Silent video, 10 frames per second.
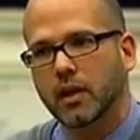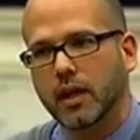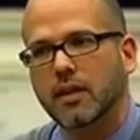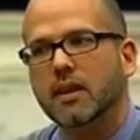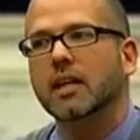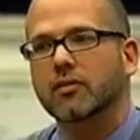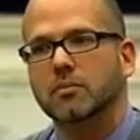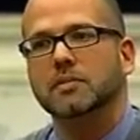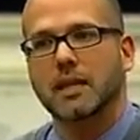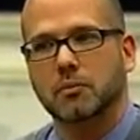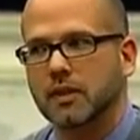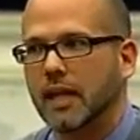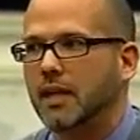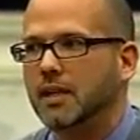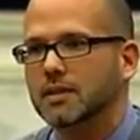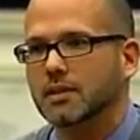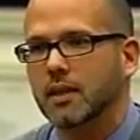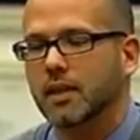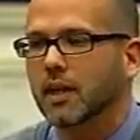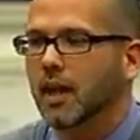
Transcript: and think of them simultaneously.